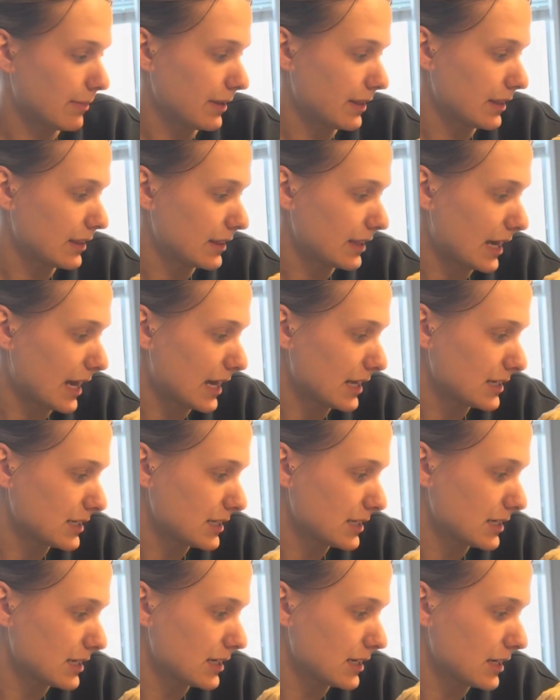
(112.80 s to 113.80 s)
that
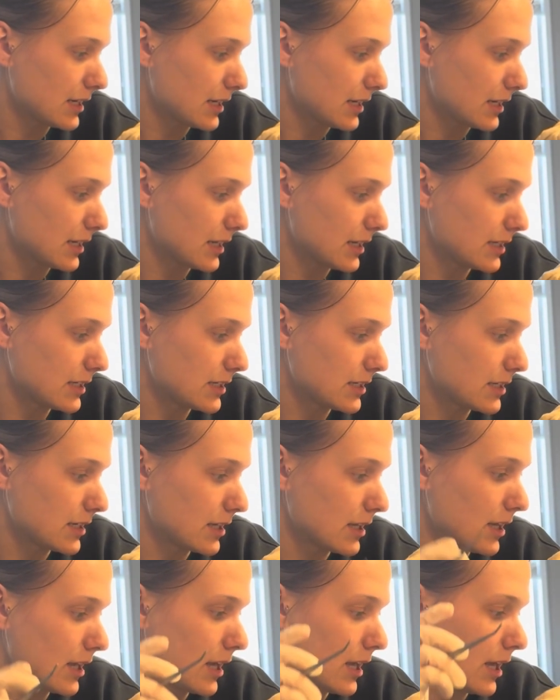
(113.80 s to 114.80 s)
is
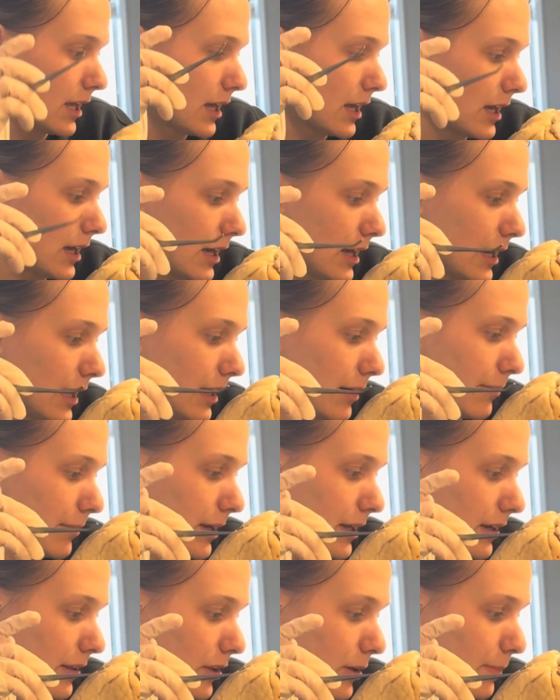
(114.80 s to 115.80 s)

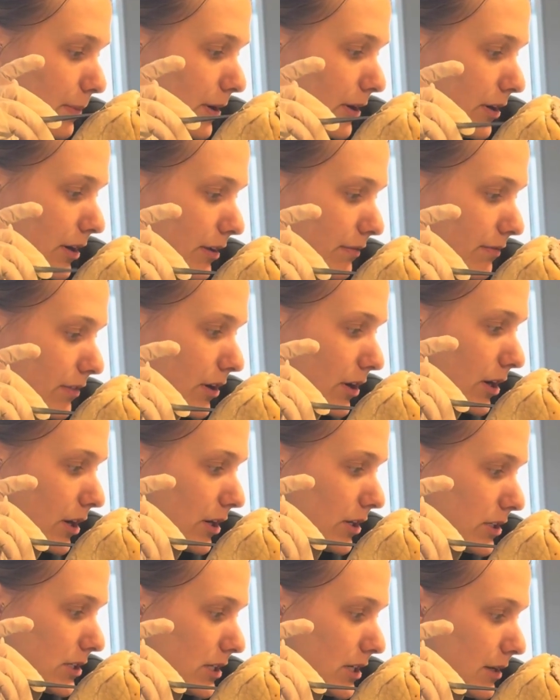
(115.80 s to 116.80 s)
another part of the
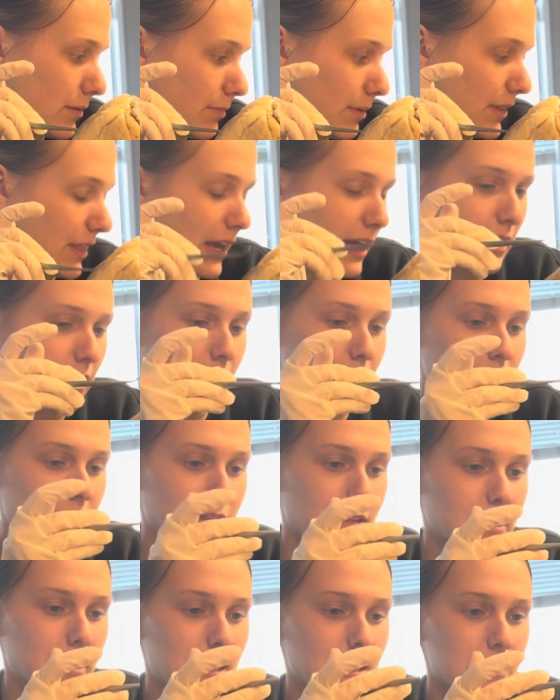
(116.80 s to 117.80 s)
heart, but that
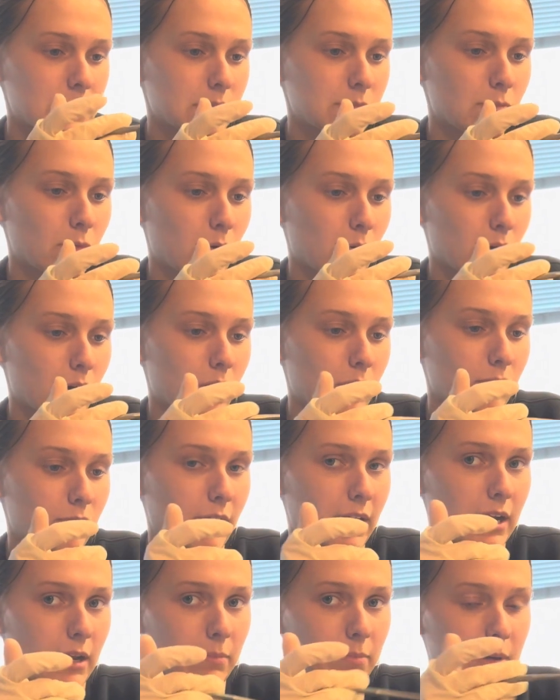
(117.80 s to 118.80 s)
lays more
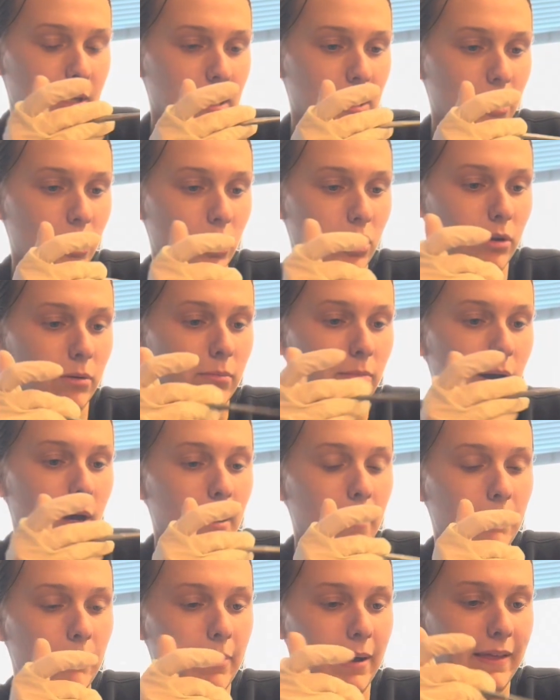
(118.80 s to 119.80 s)
right up here
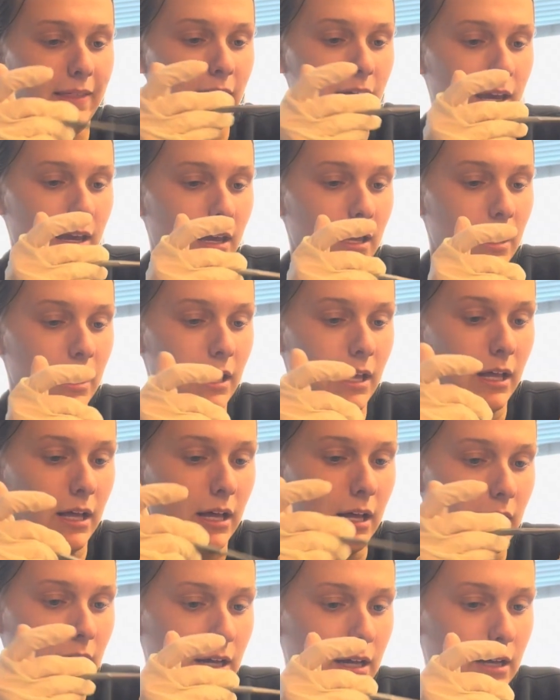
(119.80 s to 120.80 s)
by
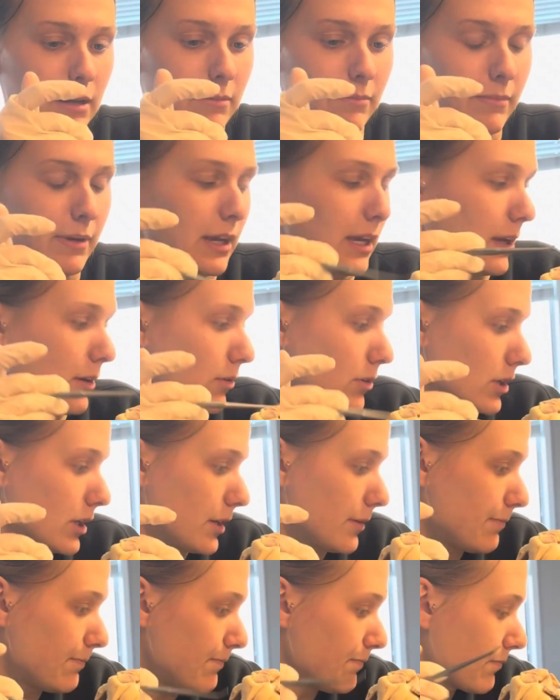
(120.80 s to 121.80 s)
the
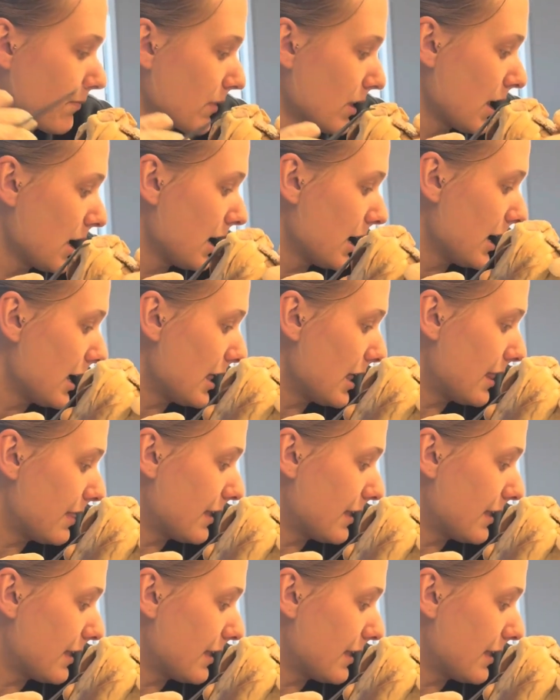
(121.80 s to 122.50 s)
aorta. And